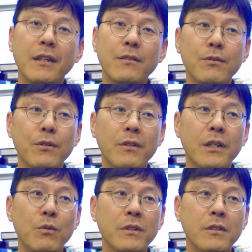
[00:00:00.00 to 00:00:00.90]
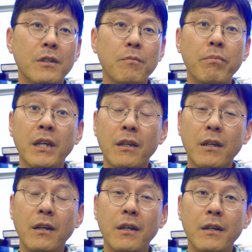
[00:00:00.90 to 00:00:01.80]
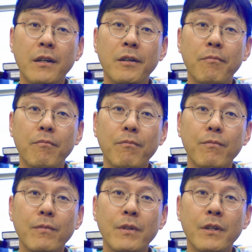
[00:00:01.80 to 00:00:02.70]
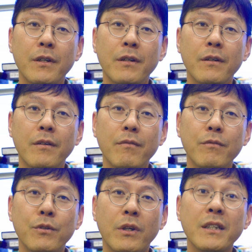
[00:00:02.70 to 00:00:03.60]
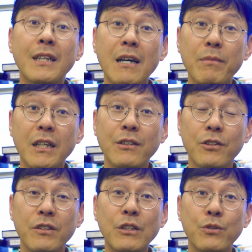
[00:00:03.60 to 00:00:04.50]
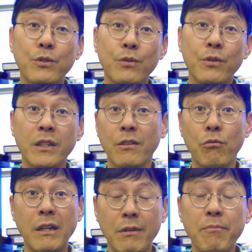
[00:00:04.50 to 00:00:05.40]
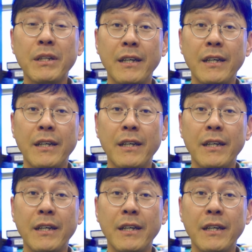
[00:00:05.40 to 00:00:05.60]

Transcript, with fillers: so there was a big um, the you know contamination issue in Grand Rapids